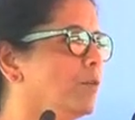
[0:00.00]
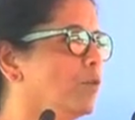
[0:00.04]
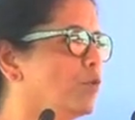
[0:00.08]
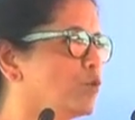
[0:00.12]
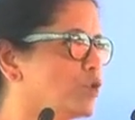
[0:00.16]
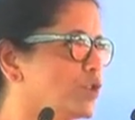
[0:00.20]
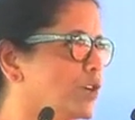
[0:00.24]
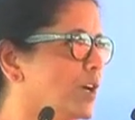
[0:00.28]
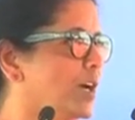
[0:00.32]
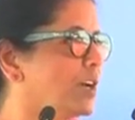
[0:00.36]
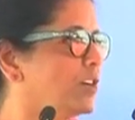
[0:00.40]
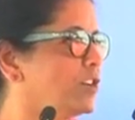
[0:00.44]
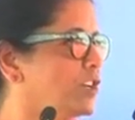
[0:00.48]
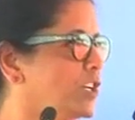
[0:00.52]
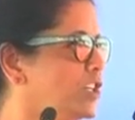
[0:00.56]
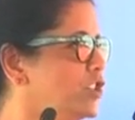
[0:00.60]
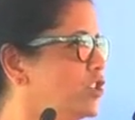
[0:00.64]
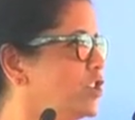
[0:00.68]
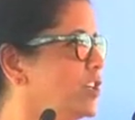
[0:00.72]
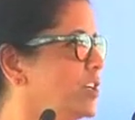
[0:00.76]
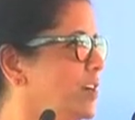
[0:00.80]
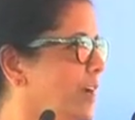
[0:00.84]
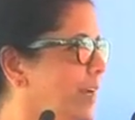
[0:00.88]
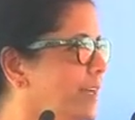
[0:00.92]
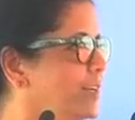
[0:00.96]
Coast Guard
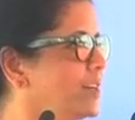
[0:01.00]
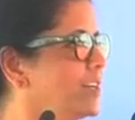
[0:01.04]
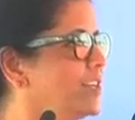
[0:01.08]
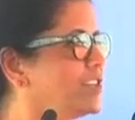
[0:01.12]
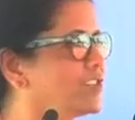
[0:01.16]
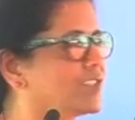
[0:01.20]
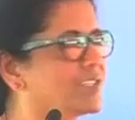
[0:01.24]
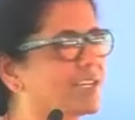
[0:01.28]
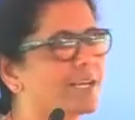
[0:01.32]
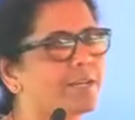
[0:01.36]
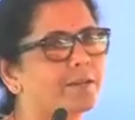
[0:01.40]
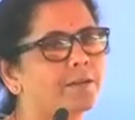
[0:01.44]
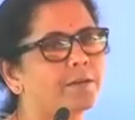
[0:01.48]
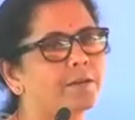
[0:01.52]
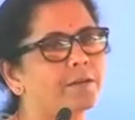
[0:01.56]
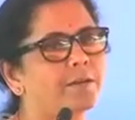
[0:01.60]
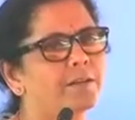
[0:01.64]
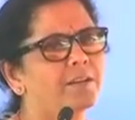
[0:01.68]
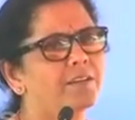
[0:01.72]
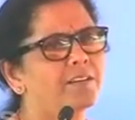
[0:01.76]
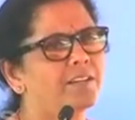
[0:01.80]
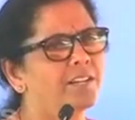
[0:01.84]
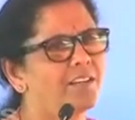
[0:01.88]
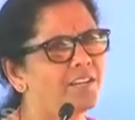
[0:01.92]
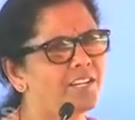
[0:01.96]
DG rightly said,
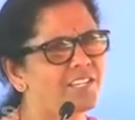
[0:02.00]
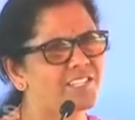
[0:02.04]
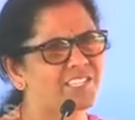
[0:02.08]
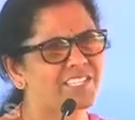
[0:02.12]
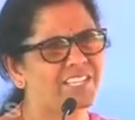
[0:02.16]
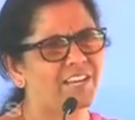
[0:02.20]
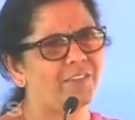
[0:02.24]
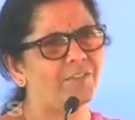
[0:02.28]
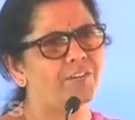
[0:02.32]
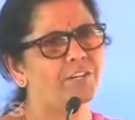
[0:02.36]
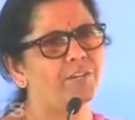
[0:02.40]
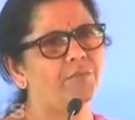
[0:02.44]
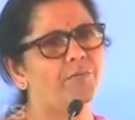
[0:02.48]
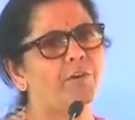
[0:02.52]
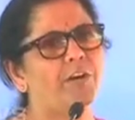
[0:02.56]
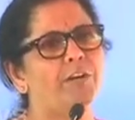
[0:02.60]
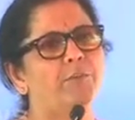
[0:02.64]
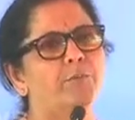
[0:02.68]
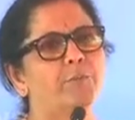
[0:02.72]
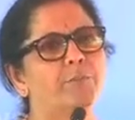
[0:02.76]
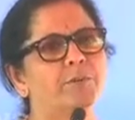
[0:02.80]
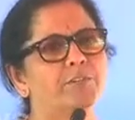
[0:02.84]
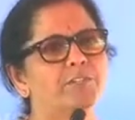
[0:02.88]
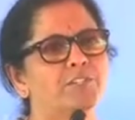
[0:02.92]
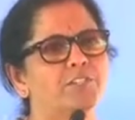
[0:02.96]
nearly
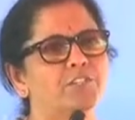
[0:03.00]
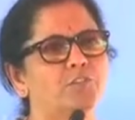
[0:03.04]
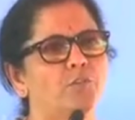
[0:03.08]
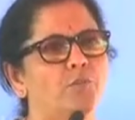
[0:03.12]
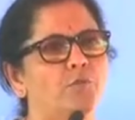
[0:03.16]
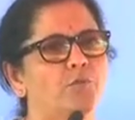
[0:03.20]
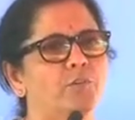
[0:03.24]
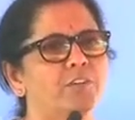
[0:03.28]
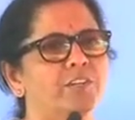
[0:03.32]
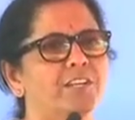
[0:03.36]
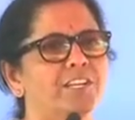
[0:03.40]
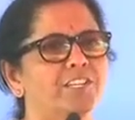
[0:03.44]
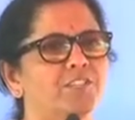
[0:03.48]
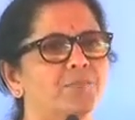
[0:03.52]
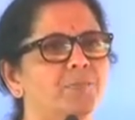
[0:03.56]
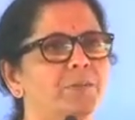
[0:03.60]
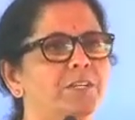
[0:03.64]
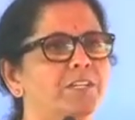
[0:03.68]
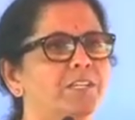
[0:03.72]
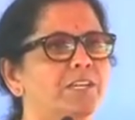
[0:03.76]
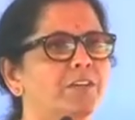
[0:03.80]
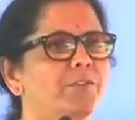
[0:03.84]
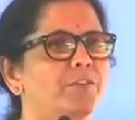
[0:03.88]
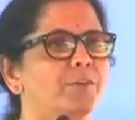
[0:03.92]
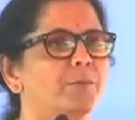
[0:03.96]
75% of it has
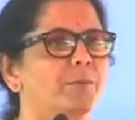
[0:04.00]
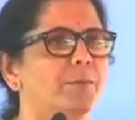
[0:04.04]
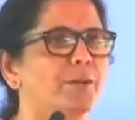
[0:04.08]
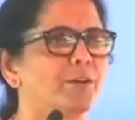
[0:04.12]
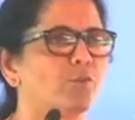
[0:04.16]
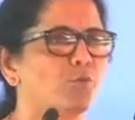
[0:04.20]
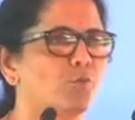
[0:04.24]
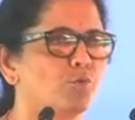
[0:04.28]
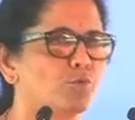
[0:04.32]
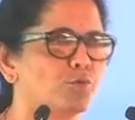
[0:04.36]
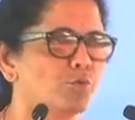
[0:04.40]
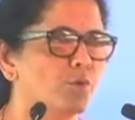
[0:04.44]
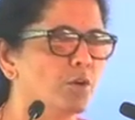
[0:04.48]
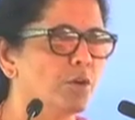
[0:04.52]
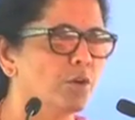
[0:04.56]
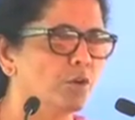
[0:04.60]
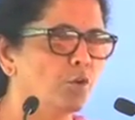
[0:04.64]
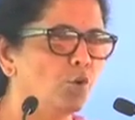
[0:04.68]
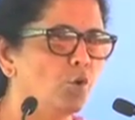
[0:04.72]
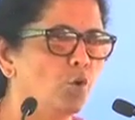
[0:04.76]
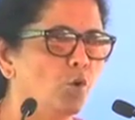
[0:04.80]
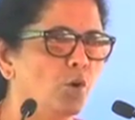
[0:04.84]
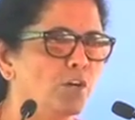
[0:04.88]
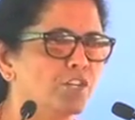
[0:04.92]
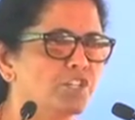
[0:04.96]
been given by
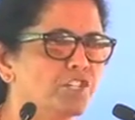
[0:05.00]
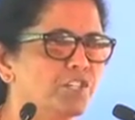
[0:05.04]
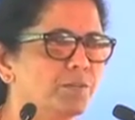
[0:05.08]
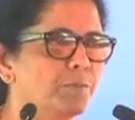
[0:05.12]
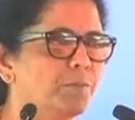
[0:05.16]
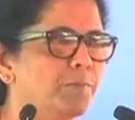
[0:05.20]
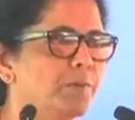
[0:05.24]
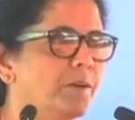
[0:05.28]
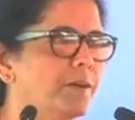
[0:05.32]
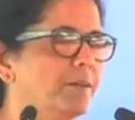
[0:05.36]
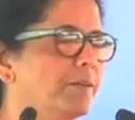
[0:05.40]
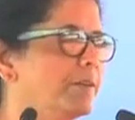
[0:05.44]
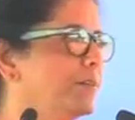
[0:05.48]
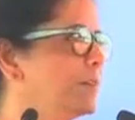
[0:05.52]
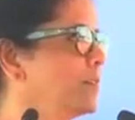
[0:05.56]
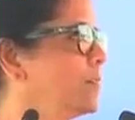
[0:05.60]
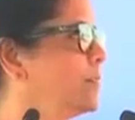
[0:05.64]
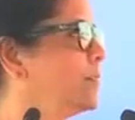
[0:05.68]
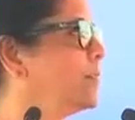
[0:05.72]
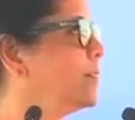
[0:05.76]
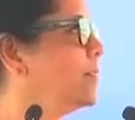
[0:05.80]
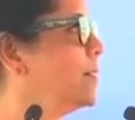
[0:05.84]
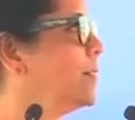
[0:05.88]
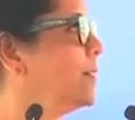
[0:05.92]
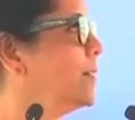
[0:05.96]
Goa Shipyard.
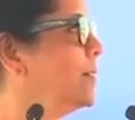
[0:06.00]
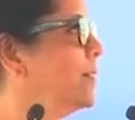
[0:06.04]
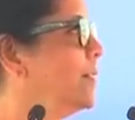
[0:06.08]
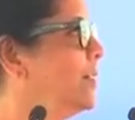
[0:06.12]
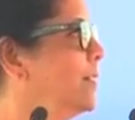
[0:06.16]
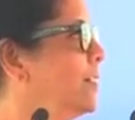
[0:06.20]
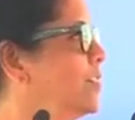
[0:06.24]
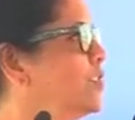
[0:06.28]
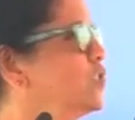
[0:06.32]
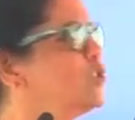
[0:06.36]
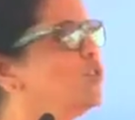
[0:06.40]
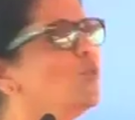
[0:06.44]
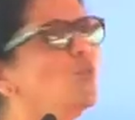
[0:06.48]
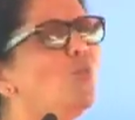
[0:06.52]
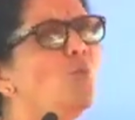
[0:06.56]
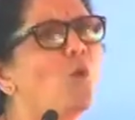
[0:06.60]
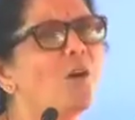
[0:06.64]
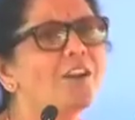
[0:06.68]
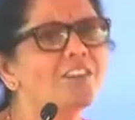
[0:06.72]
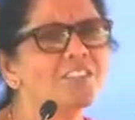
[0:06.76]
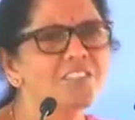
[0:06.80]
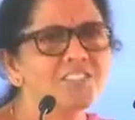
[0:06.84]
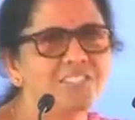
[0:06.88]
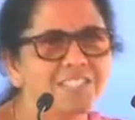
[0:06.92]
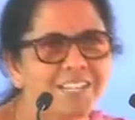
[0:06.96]
So
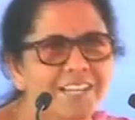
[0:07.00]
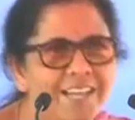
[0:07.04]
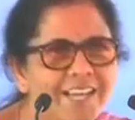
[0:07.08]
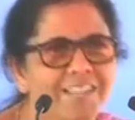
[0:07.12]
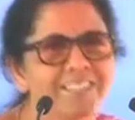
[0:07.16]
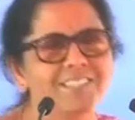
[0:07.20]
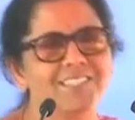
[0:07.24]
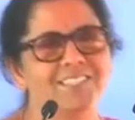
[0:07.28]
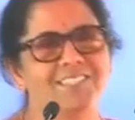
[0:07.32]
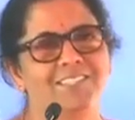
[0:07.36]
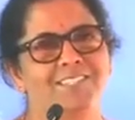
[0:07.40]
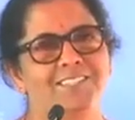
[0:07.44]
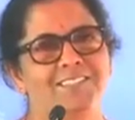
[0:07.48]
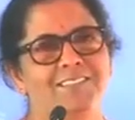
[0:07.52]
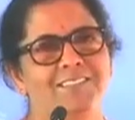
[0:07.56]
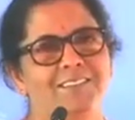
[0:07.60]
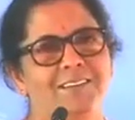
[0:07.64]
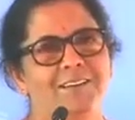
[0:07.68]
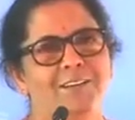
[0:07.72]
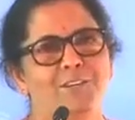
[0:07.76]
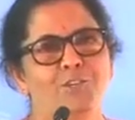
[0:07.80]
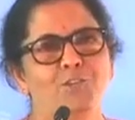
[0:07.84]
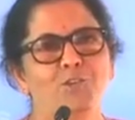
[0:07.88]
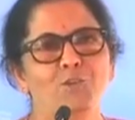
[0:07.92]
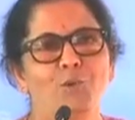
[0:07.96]
what's less?
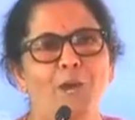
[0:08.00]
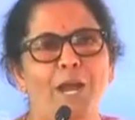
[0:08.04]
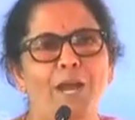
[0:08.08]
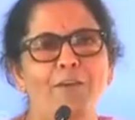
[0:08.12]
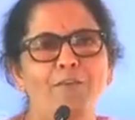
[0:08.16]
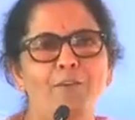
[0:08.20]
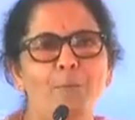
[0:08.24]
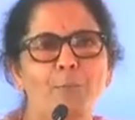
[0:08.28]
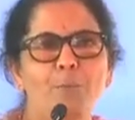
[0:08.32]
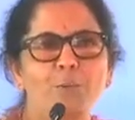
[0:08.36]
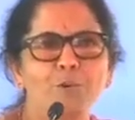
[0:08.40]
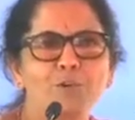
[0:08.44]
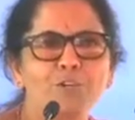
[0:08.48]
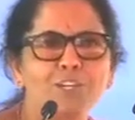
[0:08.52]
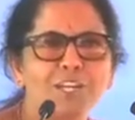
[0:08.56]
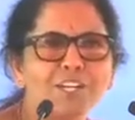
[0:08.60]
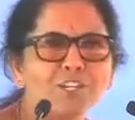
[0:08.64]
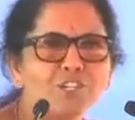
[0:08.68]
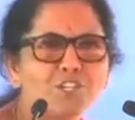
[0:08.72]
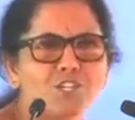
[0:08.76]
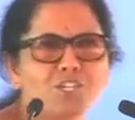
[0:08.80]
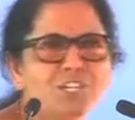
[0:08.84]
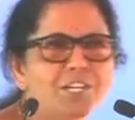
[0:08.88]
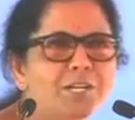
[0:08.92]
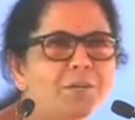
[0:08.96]
You have a
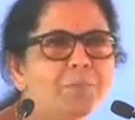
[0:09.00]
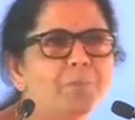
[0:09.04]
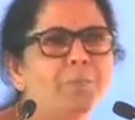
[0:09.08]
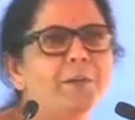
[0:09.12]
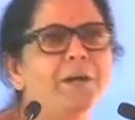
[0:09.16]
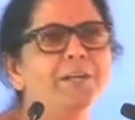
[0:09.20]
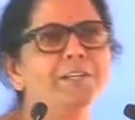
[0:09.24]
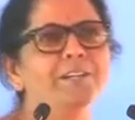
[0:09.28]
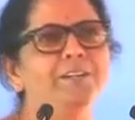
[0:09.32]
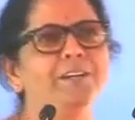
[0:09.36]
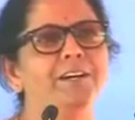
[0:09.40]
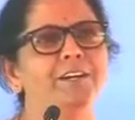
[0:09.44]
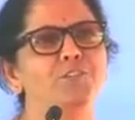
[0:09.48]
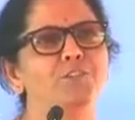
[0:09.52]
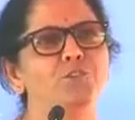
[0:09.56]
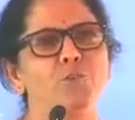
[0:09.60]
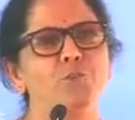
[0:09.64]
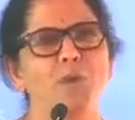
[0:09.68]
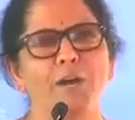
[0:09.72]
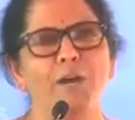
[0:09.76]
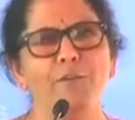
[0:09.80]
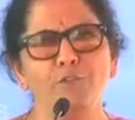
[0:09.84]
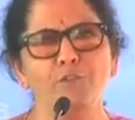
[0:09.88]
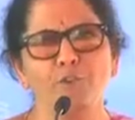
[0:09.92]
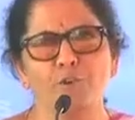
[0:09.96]
potential buyer, you
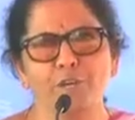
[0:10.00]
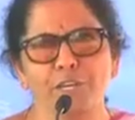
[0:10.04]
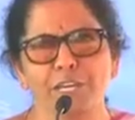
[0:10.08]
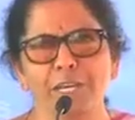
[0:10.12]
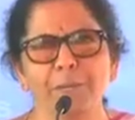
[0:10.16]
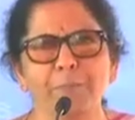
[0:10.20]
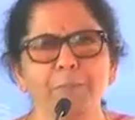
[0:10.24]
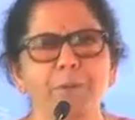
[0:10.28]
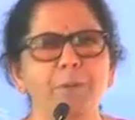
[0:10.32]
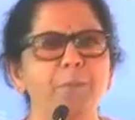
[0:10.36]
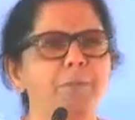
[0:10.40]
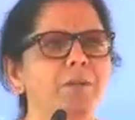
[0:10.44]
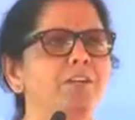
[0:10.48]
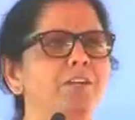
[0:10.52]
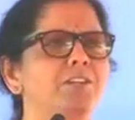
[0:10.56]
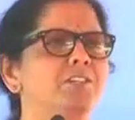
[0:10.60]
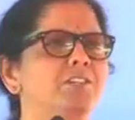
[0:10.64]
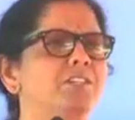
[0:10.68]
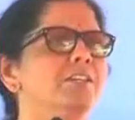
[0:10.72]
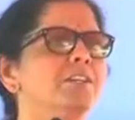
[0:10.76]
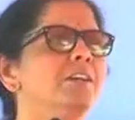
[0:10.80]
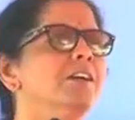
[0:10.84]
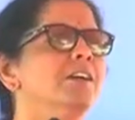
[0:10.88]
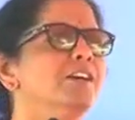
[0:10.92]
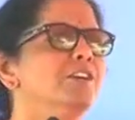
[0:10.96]
have your
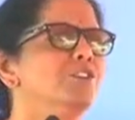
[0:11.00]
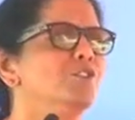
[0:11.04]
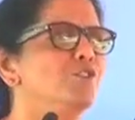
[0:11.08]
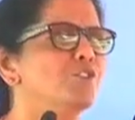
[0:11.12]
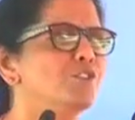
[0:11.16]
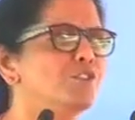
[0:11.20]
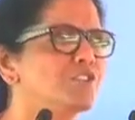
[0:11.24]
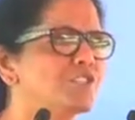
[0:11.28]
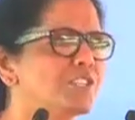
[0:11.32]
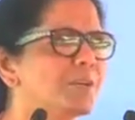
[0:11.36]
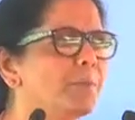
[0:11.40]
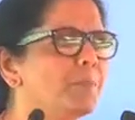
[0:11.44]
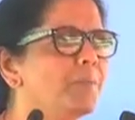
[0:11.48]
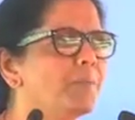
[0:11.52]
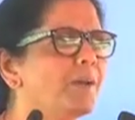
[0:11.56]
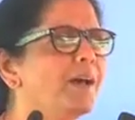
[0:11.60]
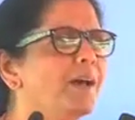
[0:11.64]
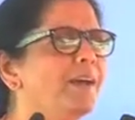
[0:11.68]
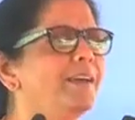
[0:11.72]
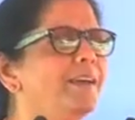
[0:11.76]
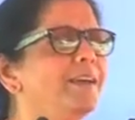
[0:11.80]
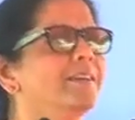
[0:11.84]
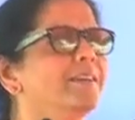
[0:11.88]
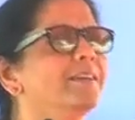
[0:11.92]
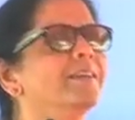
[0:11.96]
capability, you're
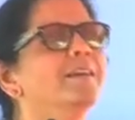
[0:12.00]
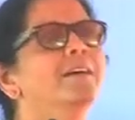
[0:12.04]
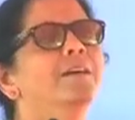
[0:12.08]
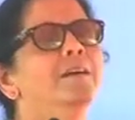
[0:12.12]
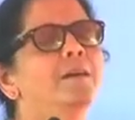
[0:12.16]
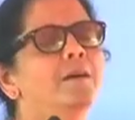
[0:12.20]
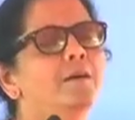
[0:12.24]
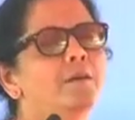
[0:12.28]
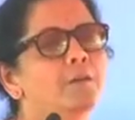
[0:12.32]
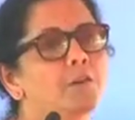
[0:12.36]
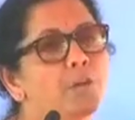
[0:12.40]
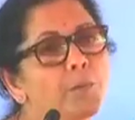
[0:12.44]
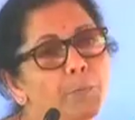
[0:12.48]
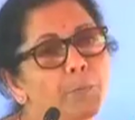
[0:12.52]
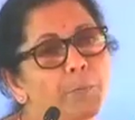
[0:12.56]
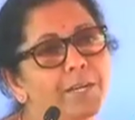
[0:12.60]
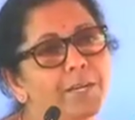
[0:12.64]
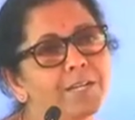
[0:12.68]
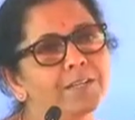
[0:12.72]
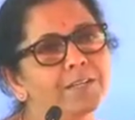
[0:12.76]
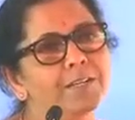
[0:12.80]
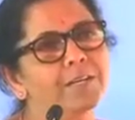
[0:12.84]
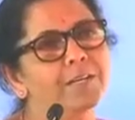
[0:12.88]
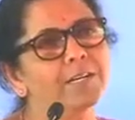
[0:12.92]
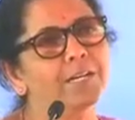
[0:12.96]
supplying
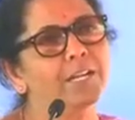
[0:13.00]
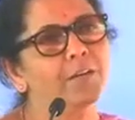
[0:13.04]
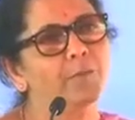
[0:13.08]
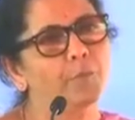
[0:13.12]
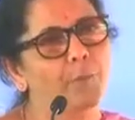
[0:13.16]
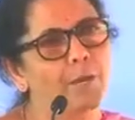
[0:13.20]
repeatedly.